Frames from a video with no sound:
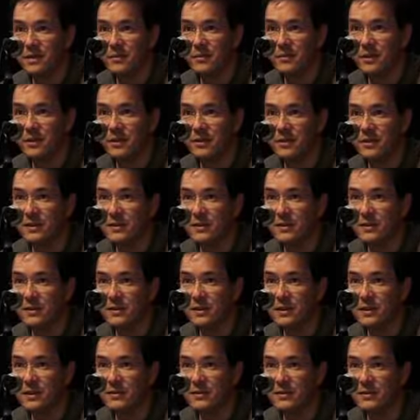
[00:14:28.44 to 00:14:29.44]
Bicycle
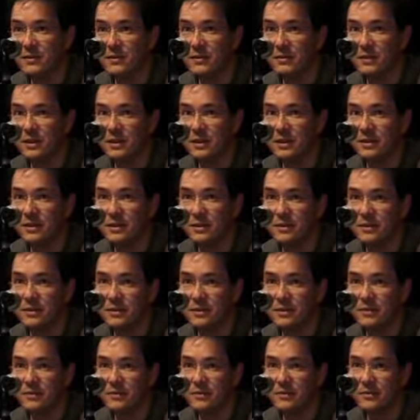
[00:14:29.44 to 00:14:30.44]
Thieves, where
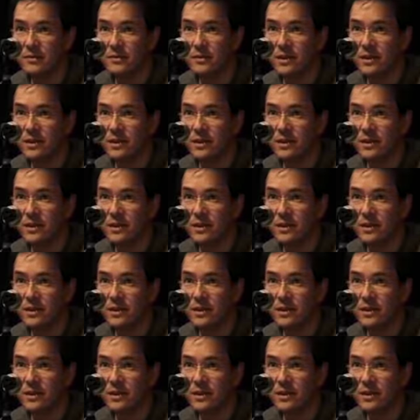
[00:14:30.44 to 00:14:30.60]
the